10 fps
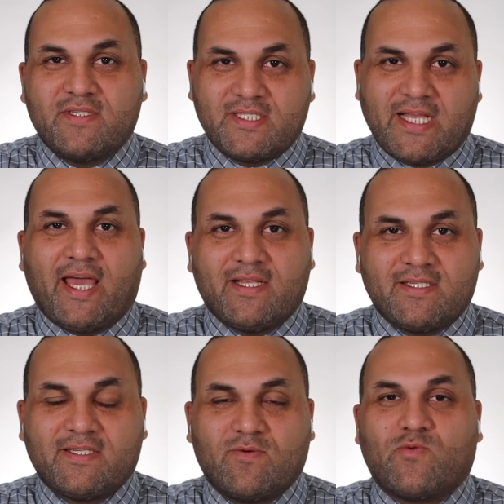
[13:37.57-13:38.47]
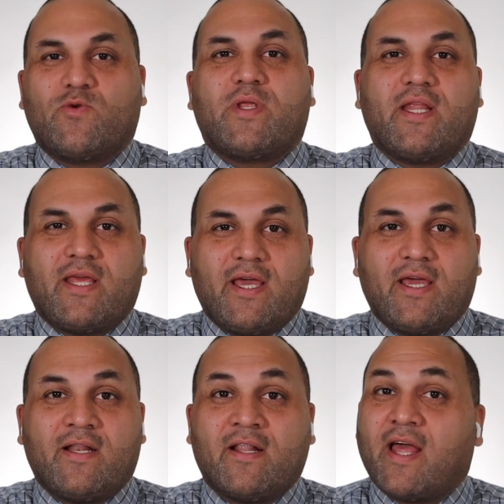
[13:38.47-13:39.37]
stance rooted
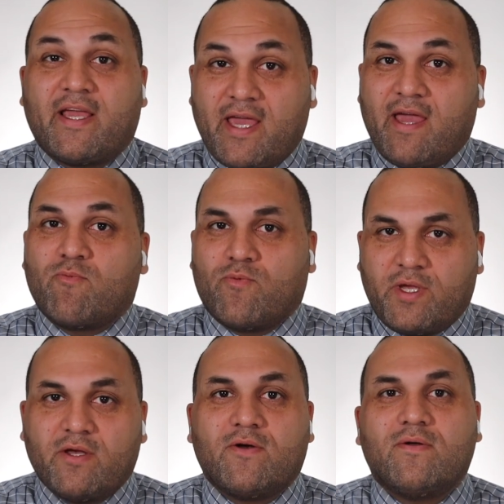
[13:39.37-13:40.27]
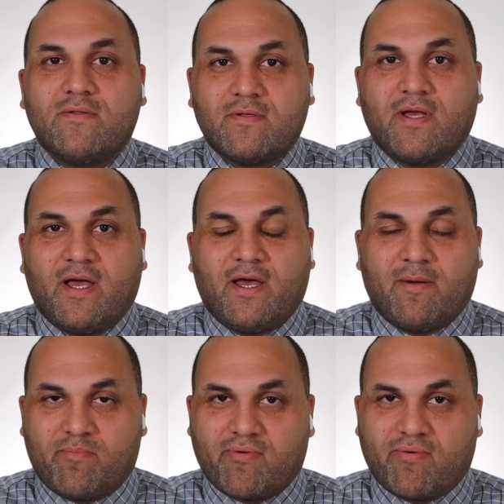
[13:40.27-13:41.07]
in like a real uh,